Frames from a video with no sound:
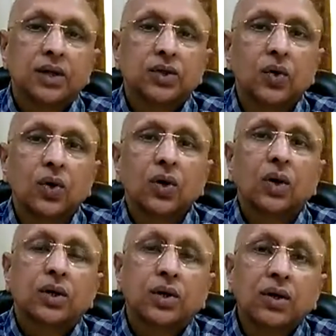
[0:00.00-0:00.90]
So
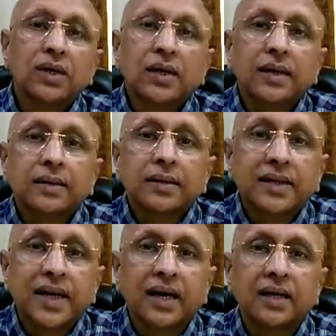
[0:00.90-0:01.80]
don't
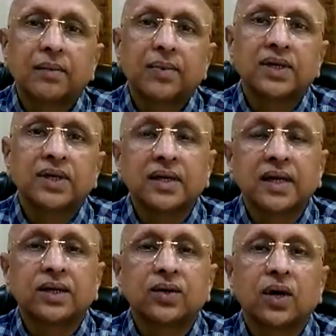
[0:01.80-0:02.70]
tell the patient
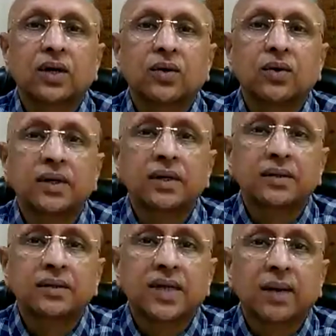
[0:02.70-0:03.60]
that you are going,
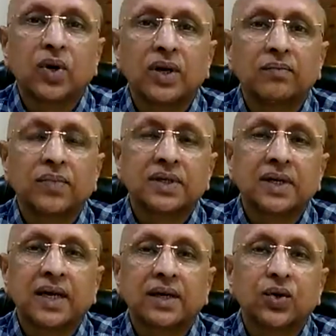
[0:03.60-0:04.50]
stramonium
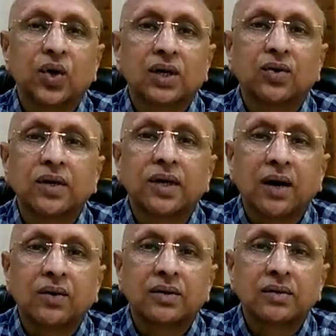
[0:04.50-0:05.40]
patient, that you are going
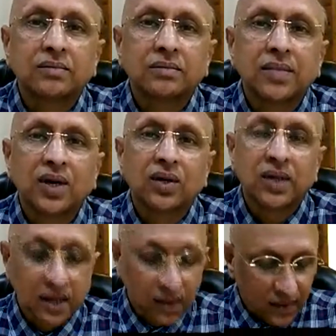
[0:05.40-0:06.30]
out, because
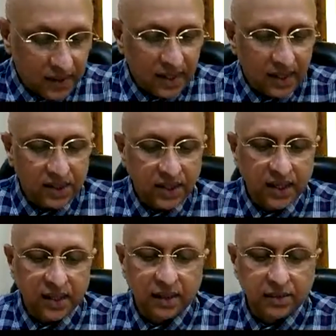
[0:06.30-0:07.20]
otherwise their
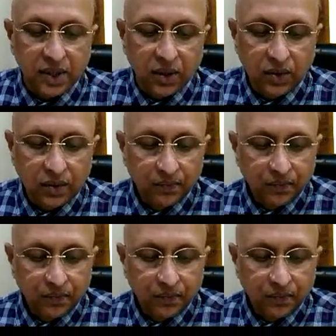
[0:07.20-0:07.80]
state comes out.